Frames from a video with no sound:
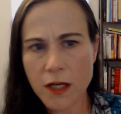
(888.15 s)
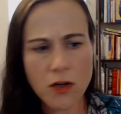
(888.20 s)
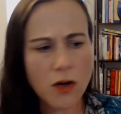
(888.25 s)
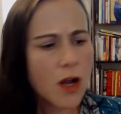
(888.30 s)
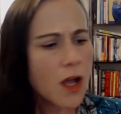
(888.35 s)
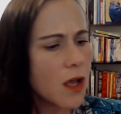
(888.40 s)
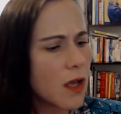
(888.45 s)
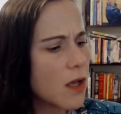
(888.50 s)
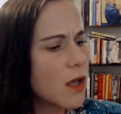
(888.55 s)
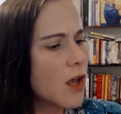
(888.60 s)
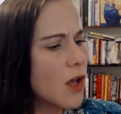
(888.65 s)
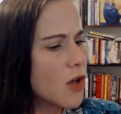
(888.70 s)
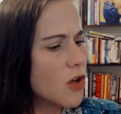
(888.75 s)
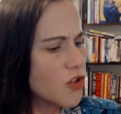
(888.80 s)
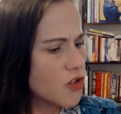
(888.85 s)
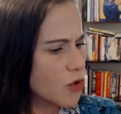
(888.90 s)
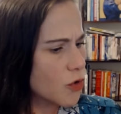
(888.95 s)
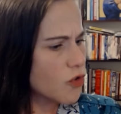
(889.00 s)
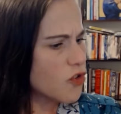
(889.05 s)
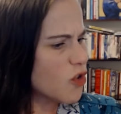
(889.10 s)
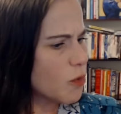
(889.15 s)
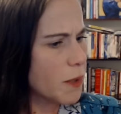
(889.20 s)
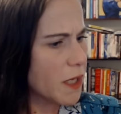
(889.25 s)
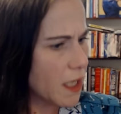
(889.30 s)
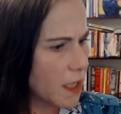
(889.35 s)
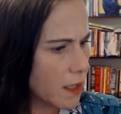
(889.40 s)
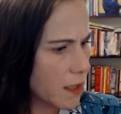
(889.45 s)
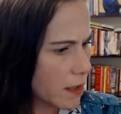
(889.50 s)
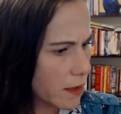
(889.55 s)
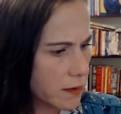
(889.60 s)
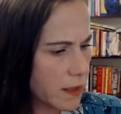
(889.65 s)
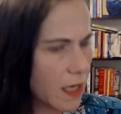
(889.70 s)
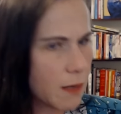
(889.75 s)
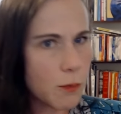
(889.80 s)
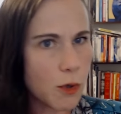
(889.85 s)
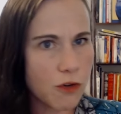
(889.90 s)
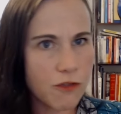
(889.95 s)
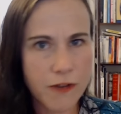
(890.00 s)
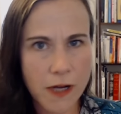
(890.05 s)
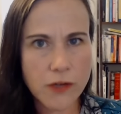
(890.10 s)
Or shouldn't you be eating a lot
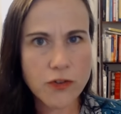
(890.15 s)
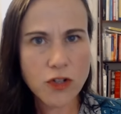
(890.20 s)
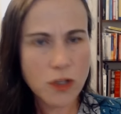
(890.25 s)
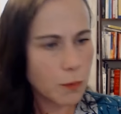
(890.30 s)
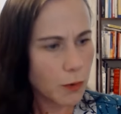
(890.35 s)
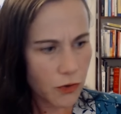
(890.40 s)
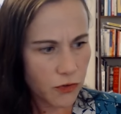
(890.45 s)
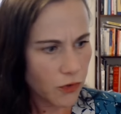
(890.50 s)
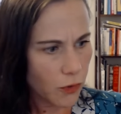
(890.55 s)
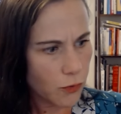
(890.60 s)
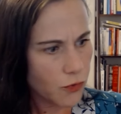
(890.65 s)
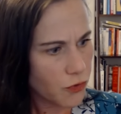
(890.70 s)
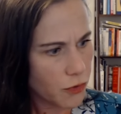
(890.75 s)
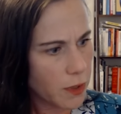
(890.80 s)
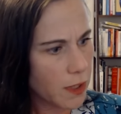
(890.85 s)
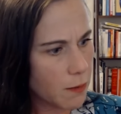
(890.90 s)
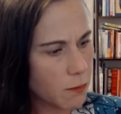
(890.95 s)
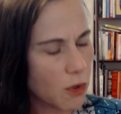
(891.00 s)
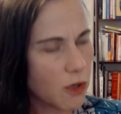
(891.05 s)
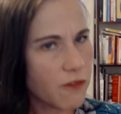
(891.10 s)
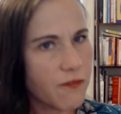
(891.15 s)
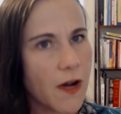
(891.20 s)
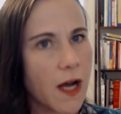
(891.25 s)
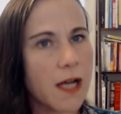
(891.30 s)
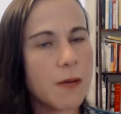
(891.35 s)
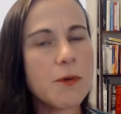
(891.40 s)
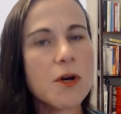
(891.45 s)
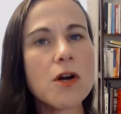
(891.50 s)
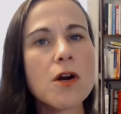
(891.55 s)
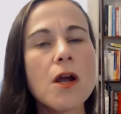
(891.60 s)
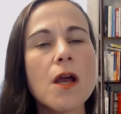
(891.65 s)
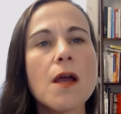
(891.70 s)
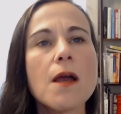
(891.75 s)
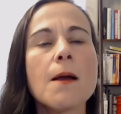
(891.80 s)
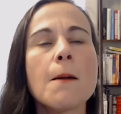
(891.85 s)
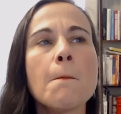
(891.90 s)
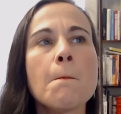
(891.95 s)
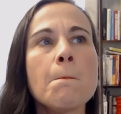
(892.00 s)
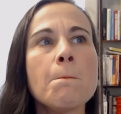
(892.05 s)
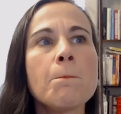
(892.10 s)
more vegetables? Don't you need more fiber?
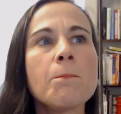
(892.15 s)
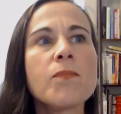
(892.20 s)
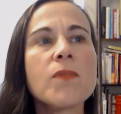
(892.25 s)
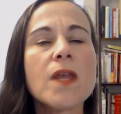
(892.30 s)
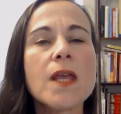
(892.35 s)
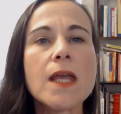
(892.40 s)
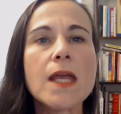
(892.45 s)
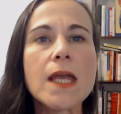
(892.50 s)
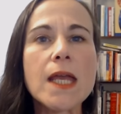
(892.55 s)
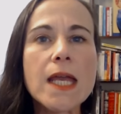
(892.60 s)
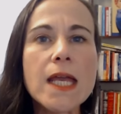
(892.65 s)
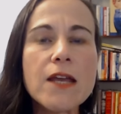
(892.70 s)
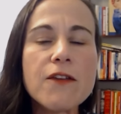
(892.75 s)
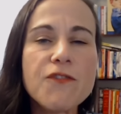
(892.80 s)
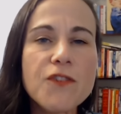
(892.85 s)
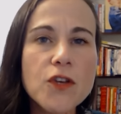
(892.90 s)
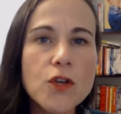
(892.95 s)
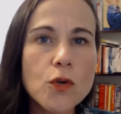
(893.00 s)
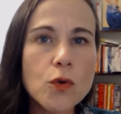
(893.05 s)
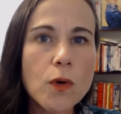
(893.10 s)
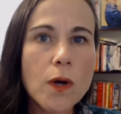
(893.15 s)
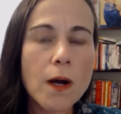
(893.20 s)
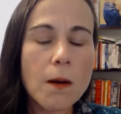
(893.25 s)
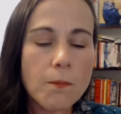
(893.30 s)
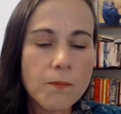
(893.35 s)
If you